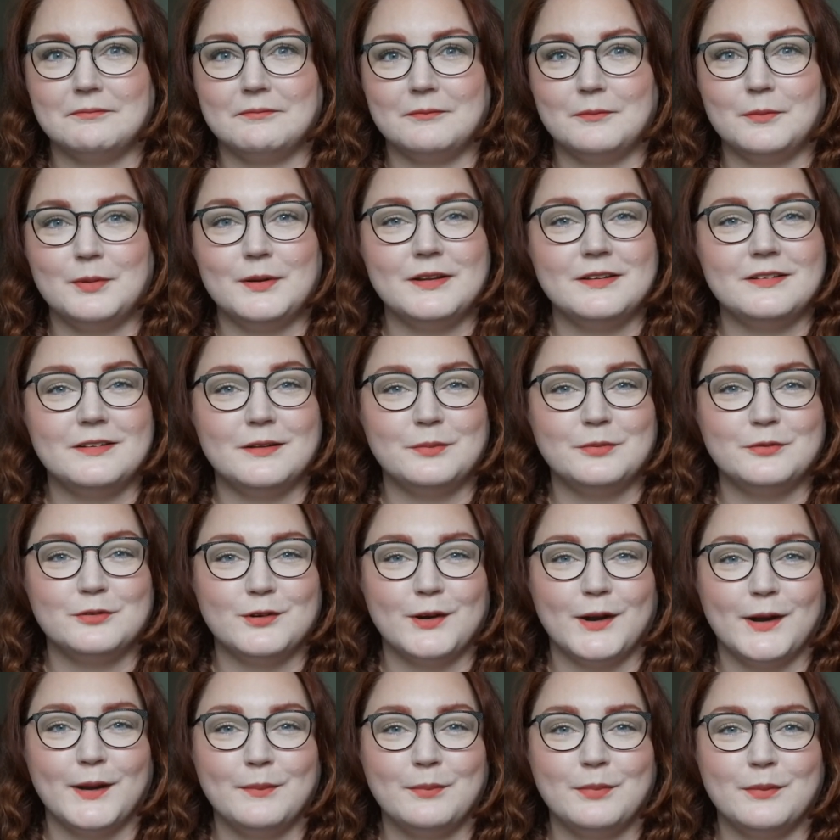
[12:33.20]
Please
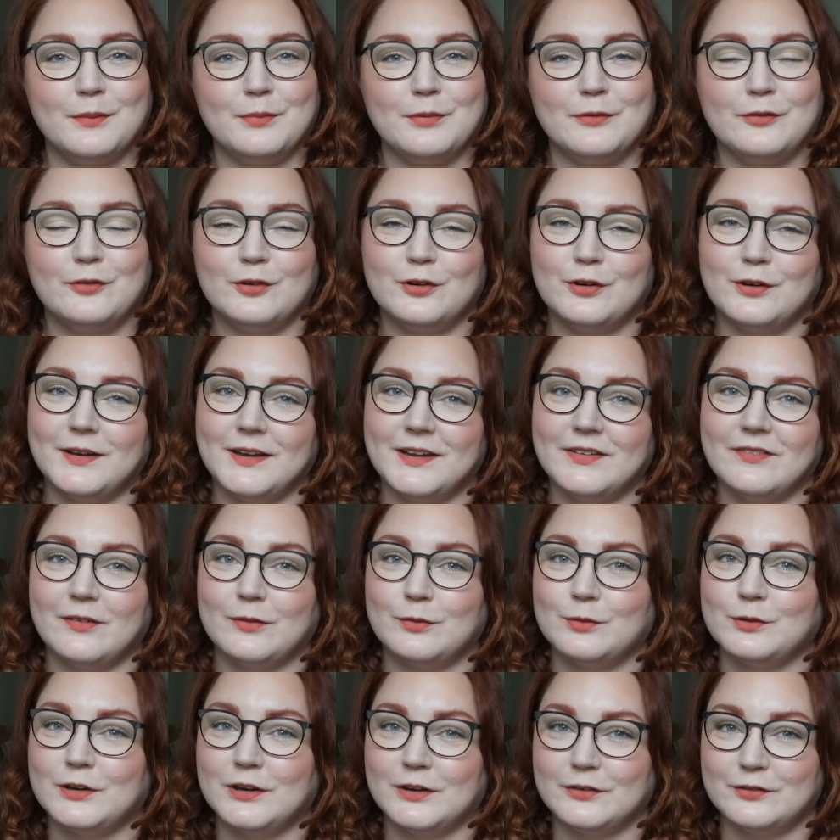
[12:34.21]
subscribe before you leave. I
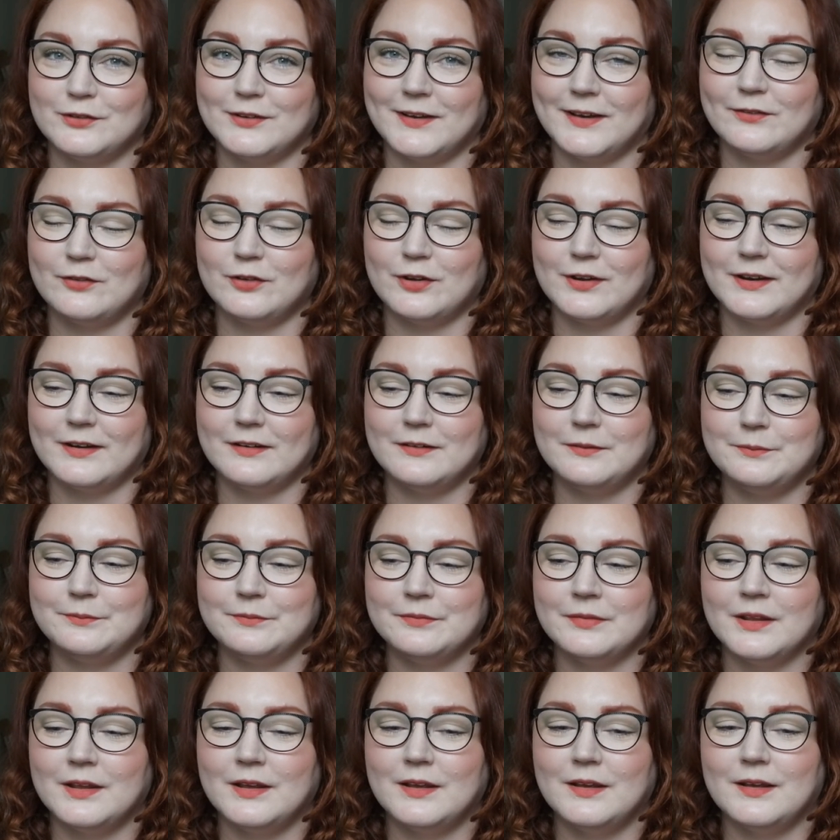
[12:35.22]
would love to have you here.
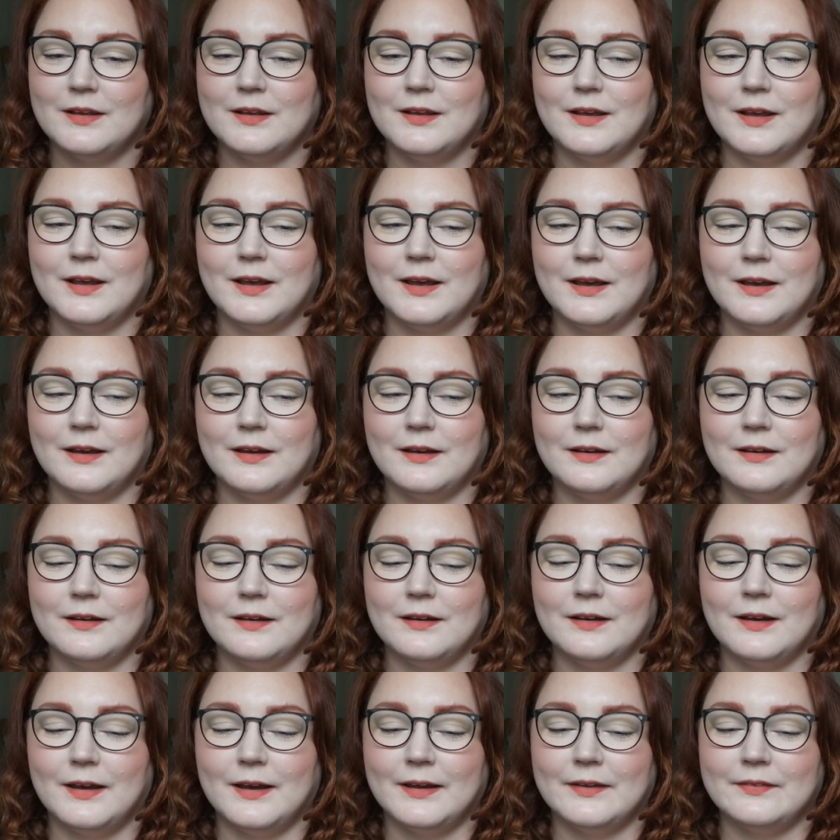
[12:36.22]

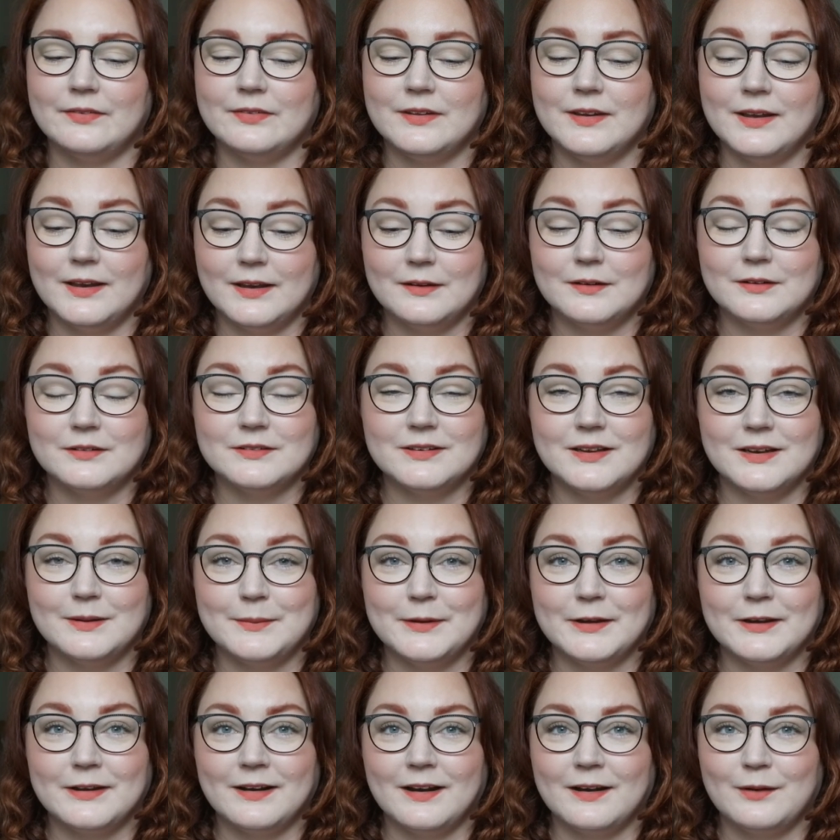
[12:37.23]
And yeah, until I
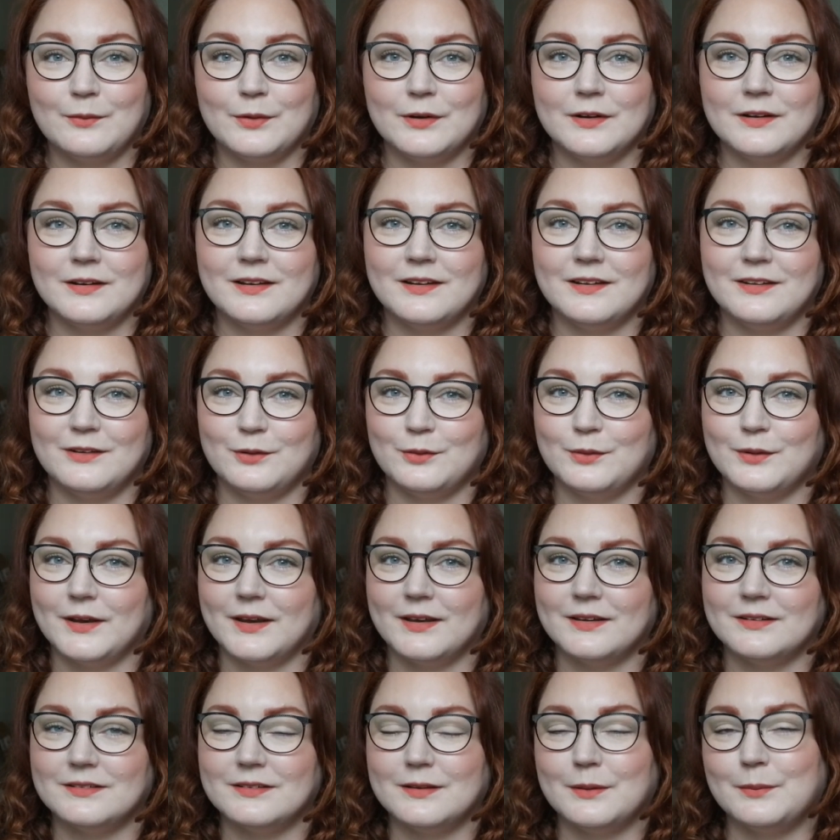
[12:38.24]
make another one, you
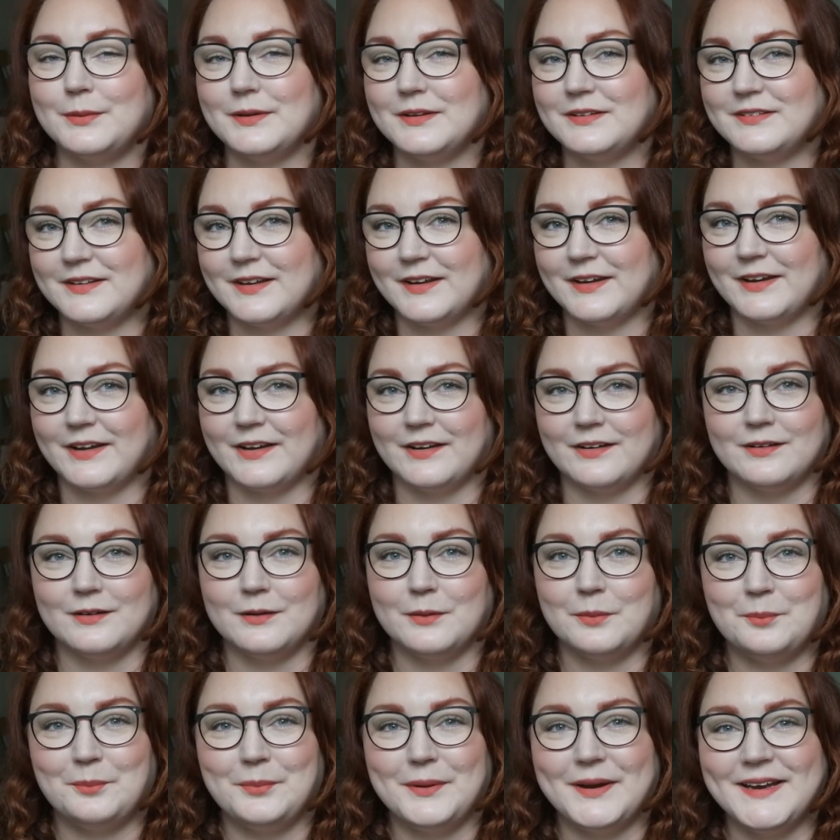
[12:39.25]
guys, please take care.
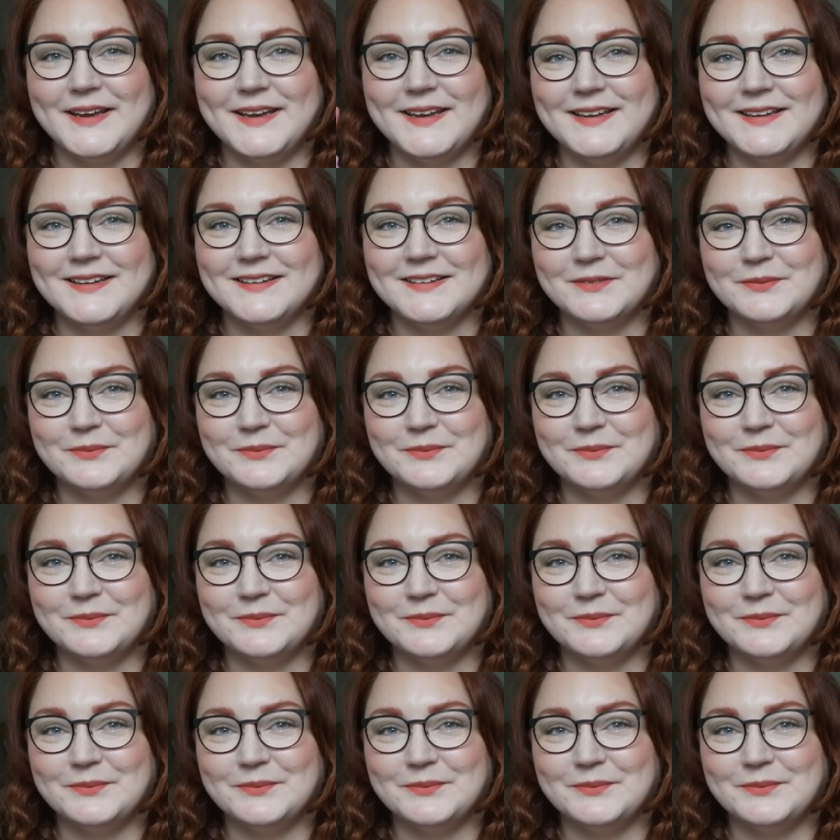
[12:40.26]
Bye!